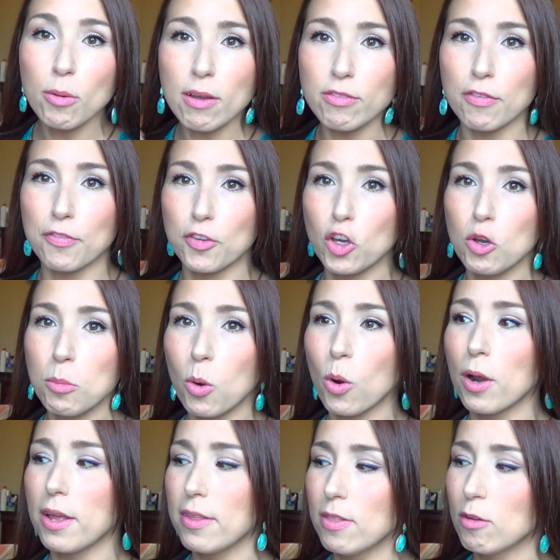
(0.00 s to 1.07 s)
do have a few
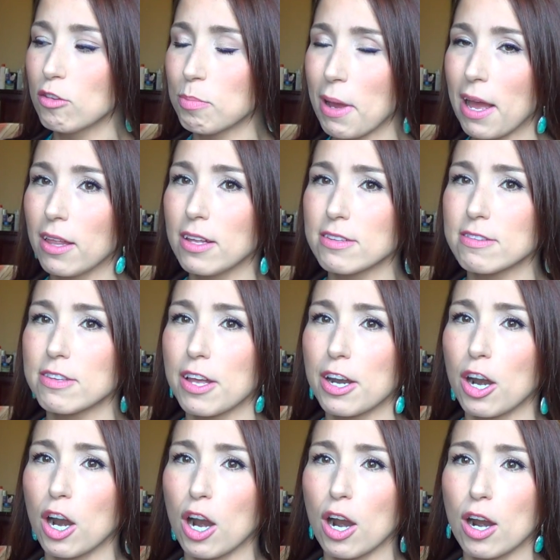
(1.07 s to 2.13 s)
more in those palettes that
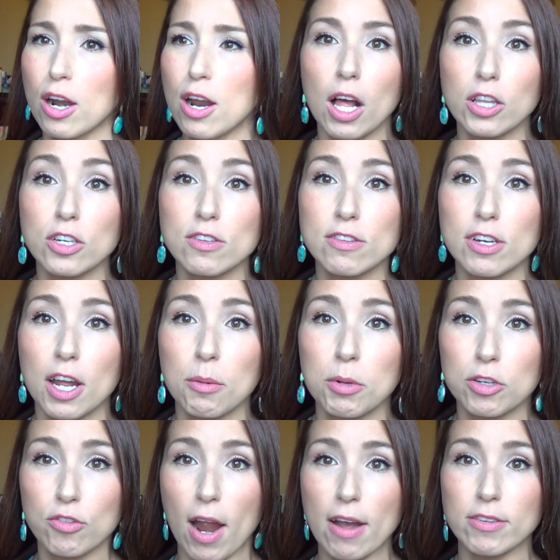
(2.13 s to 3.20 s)
are colors that I
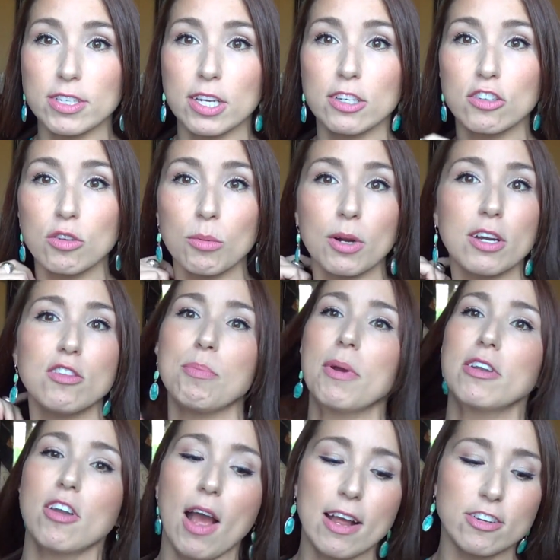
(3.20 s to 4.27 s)
would gravitate towards,
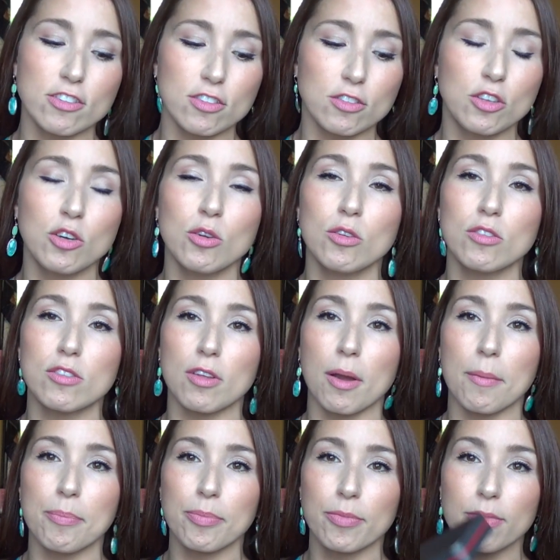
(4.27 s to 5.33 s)
but I just used
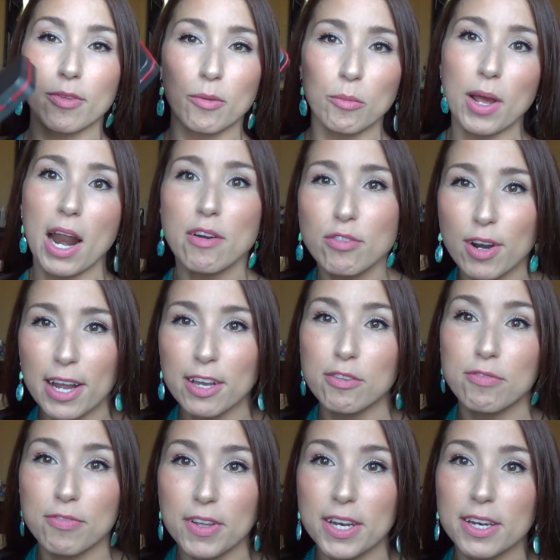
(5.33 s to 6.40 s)
whatever I
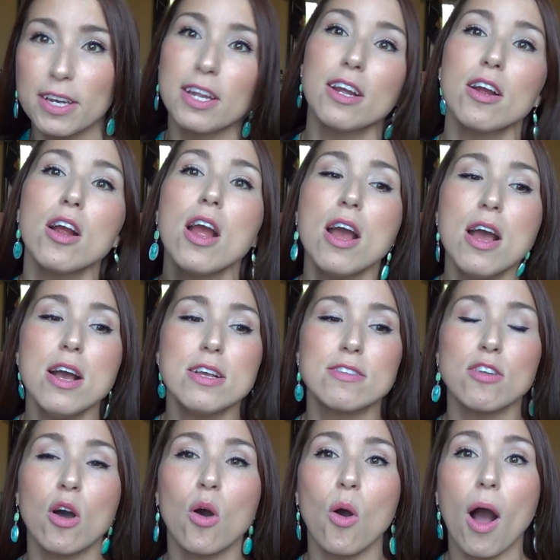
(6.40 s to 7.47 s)
could fit in here.
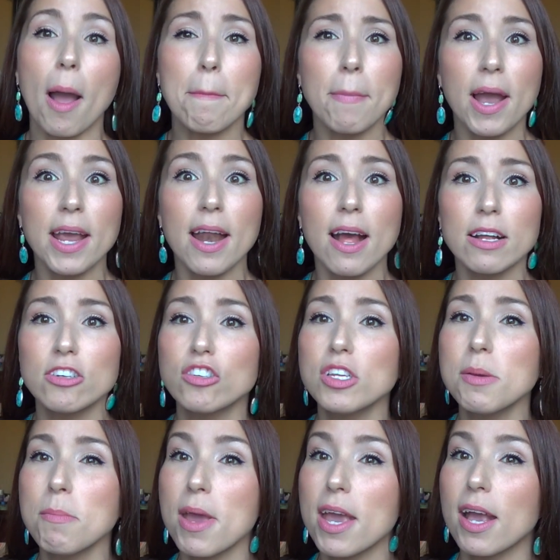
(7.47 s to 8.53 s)
So I might
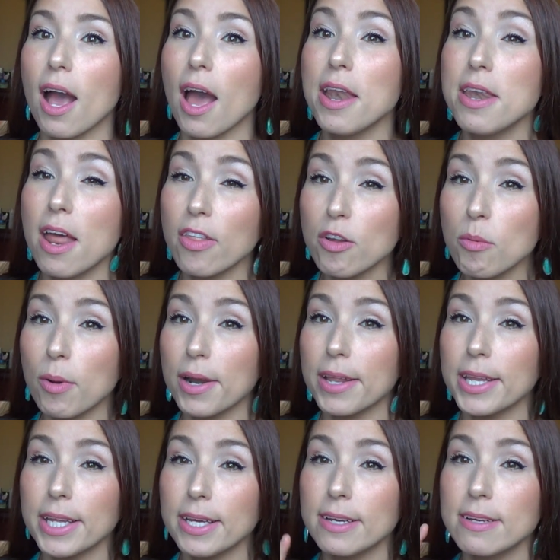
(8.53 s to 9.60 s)
actually make another one of
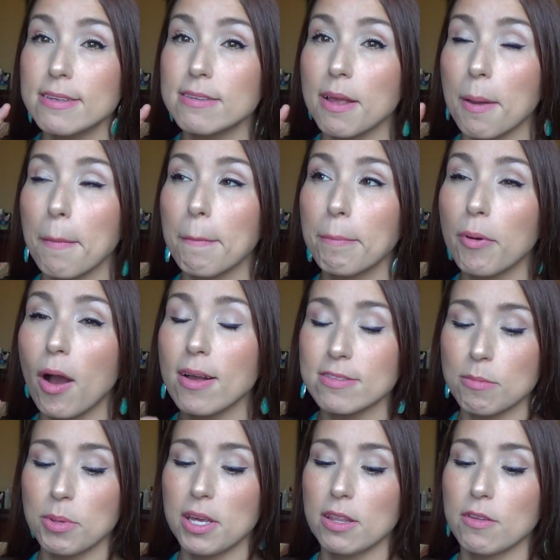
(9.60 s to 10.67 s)
these
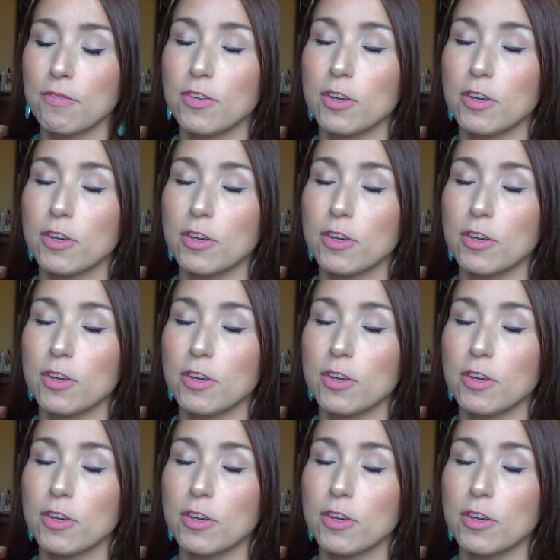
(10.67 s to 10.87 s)
possibly in the